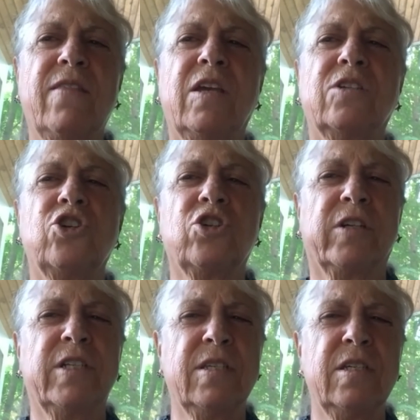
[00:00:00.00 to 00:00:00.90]
the
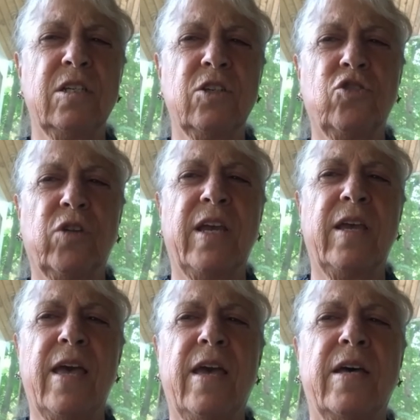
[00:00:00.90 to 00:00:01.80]
insurance
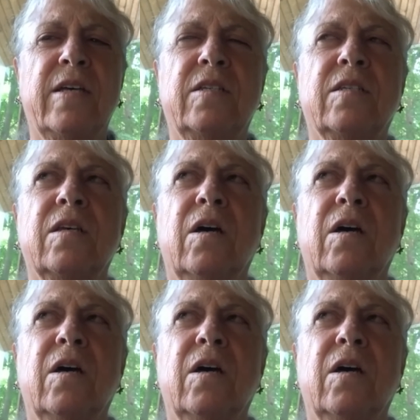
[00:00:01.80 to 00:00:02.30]
industry is